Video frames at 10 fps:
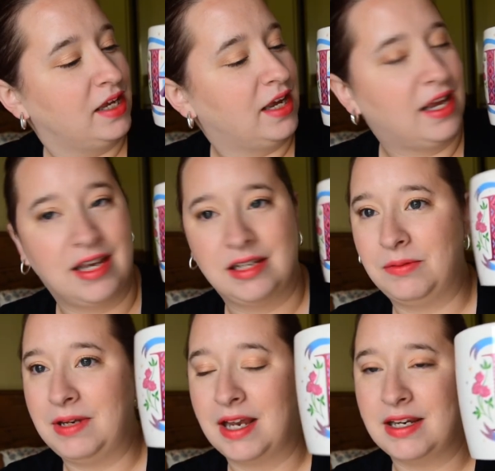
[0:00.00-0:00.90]
And
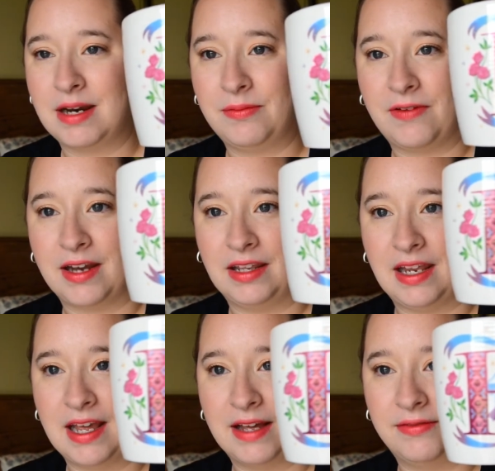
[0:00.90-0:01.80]
we ended up finding
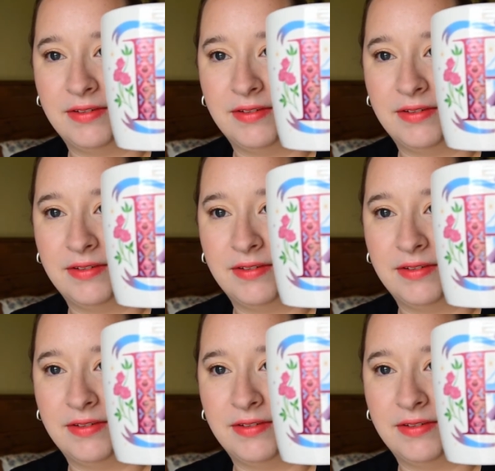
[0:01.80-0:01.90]
the F.